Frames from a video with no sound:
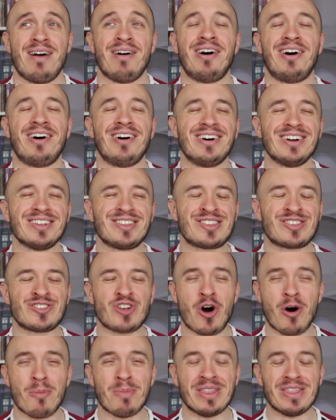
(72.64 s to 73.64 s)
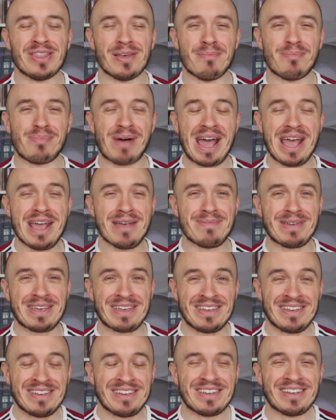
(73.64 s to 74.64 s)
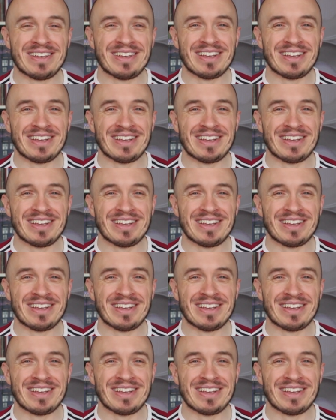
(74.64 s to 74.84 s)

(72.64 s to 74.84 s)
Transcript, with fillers: oh, it's Tom and the baby.